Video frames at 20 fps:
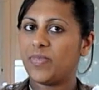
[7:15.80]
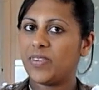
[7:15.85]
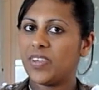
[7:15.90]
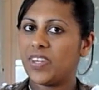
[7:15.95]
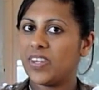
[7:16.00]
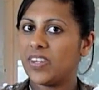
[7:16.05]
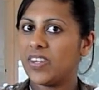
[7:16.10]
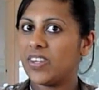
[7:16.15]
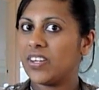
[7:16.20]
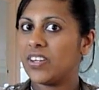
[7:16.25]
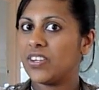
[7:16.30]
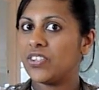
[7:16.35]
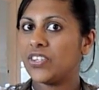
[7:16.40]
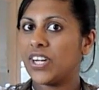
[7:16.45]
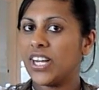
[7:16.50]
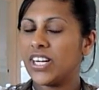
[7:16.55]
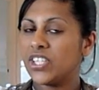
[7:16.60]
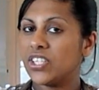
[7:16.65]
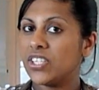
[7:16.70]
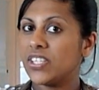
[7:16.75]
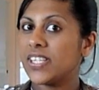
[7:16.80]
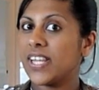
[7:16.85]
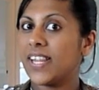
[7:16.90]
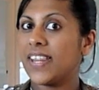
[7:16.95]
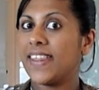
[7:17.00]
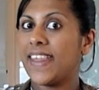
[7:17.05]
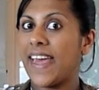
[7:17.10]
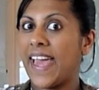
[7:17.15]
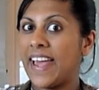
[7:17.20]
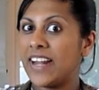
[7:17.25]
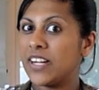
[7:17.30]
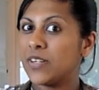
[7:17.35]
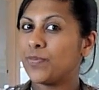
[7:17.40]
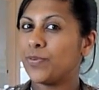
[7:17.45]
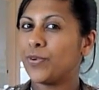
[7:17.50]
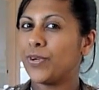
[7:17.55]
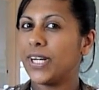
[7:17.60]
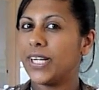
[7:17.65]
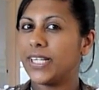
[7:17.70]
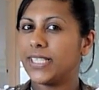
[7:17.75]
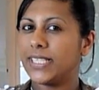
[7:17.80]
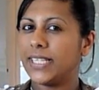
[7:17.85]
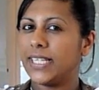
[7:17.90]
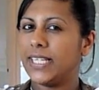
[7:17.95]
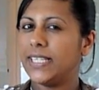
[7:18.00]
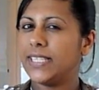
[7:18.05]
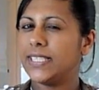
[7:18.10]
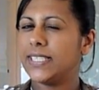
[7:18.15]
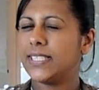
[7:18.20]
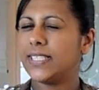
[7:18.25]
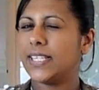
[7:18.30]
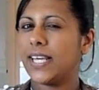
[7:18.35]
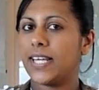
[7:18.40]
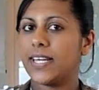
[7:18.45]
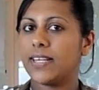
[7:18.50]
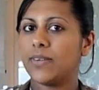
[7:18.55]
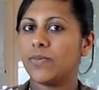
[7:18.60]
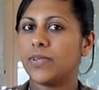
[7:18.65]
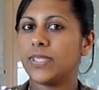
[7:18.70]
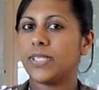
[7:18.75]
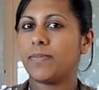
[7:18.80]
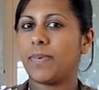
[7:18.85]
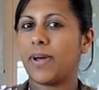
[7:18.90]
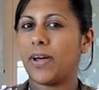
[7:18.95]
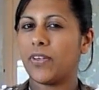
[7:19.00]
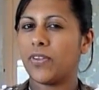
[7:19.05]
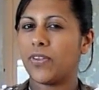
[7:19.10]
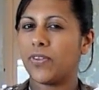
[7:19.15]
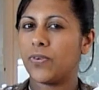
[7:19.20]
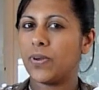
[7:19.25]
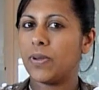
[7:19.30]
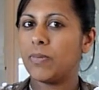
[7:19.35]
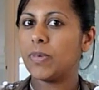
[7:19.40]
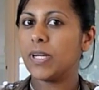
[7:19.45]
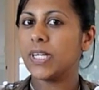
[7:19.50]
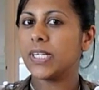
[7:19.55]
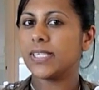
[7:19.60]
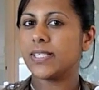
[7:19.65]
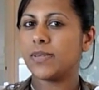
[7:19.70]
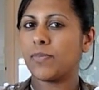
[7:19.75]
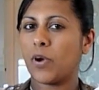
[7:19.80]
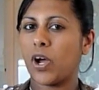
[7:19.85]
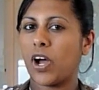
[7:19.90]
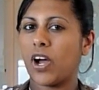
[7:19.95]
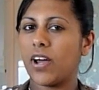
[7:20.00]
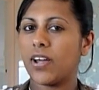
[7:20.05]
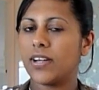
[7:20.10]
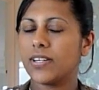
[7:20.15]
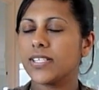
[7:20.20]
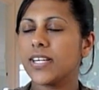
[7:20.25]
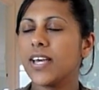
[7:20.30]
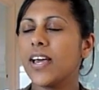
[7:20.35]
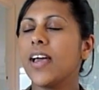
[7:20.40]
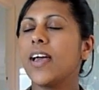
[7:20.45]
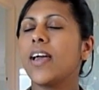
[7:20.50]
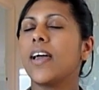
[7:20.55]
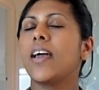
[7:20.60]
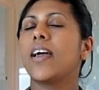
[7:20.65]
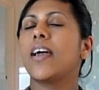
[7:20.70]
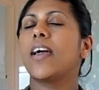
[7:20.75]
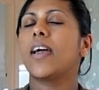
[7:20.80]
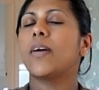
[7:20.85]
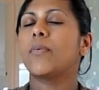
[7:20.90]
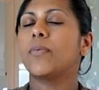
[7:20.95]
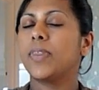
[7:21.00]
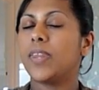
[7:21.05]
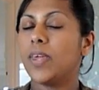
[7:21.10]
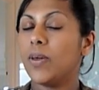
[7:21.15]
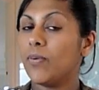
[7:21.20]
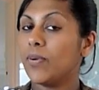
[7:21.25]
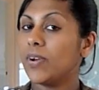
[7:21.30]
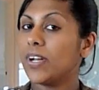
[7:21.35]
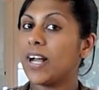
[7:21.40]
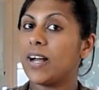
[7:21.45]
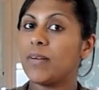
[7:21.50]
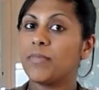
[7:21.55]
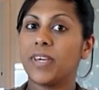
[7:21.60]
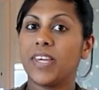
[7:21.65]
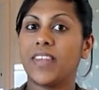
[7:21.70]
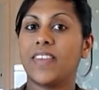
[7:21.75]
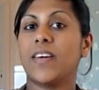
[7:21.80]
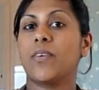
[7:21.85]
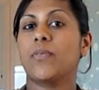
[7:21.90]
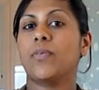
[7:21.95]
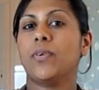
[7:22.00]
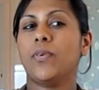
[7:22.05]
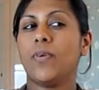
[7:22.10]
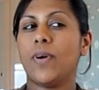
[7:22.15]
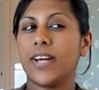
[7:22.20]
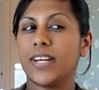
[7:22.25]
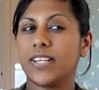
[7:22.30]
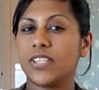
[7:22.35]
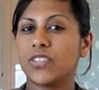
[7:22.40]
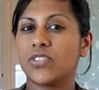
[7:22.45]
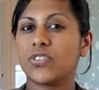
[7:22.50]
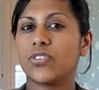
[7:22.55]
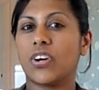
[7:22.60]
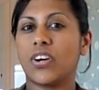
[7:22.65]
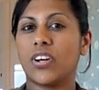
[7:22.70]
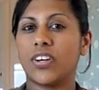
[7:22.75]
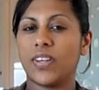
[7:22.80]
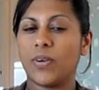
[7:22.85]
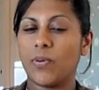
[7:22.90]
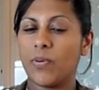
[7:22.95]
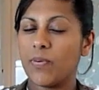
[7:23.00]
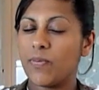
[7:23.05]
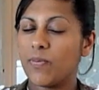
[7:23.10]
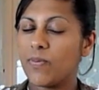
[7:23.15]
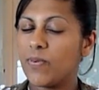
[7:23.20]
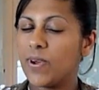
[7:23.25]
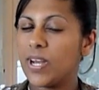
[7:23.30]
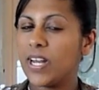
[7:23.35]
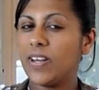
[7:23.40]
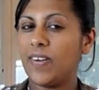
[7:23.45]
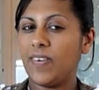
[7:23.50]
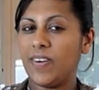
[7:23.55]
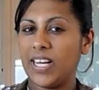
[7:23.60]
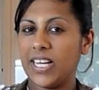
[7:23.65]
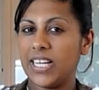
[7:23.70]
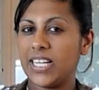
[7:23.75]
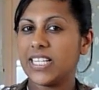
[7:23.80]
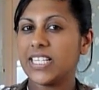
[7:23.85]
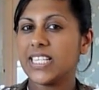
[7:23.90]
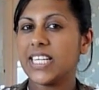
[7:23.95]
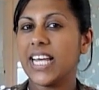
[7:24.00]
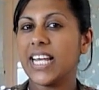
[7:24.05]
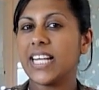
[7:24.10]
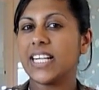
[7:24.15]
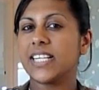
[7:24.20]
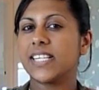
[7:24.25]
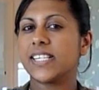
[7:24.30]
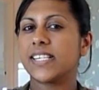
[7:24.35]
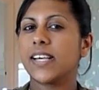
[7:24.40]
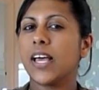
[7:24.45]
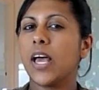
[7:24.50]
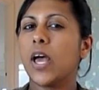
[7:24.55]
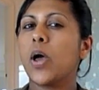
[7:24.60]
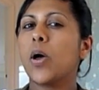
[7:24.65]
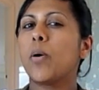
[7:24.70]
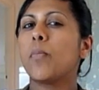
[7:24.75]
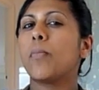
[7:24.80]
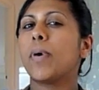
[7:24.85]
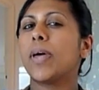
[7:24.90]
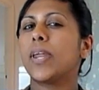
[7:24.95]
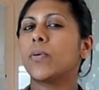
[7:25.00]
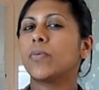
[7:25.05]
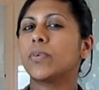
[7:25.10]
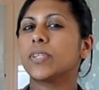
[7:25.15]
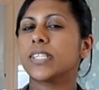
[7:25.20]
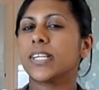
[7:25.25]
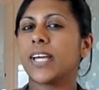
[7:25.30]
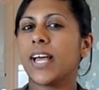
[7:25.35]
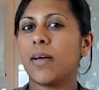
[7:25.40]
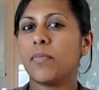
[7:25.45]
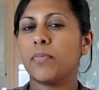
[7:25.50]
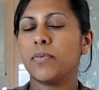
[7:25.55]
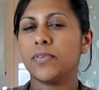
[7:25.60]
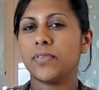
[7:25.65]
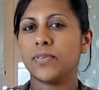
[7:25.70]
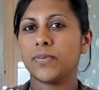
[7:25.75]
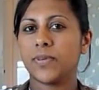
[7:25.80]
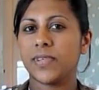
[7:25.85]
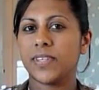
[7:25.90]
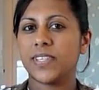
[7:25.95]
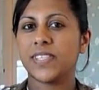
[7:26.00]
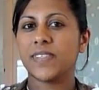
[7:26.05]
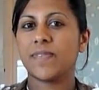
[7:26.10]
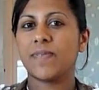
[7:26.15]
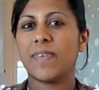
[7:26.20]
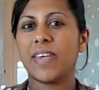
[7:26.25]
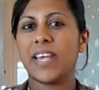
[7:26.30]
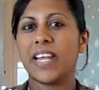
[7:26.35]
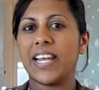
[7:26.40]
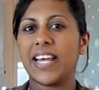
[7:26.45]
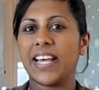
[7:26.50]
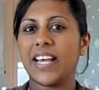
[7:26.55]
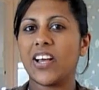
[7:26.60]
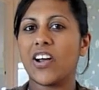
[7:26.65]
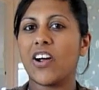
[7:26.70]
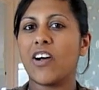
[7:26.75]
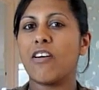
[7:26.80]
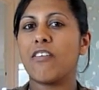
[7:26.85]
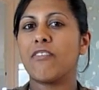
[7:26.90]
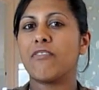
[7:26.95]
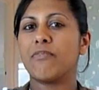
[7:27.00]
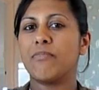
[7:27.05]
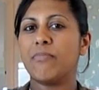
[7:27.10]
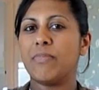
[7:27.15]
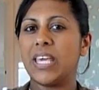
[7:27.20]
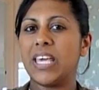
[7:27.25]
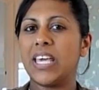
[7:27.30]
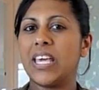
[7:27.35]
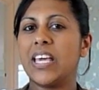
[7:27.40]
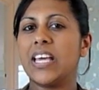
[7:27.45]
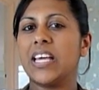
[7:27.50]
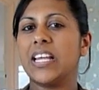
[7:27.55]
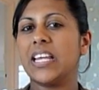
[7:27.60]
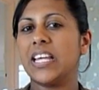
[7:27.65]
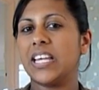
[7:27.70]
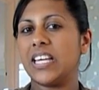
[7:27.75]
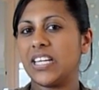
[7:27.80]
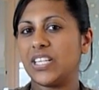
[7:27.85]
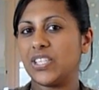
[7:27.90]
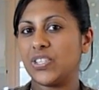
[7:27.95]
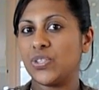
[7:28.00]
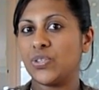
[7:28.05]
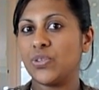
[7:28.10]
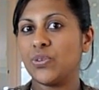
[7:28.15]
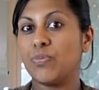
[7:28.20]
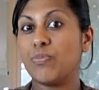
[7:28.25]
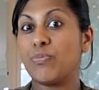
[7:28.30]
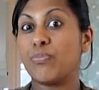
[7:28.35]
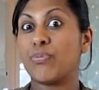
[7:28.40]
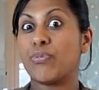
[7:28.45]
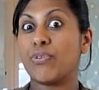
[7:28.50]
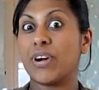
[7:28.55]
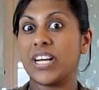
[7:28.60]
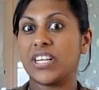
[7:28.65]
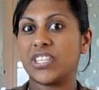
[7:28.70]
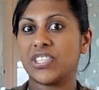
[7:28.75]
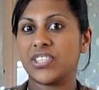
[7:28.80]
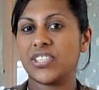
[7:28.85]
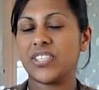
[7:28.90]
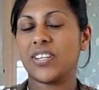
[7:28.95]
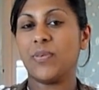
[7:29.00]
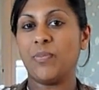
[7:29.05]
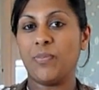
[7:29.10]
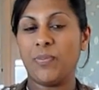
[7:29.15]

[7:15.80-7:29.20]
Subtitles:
the contractions at that point, he said it was about 3 minutes apart. And when they were coming, they were quite strong. They were really, really intense. But it was coupled with this feeling of me needing to press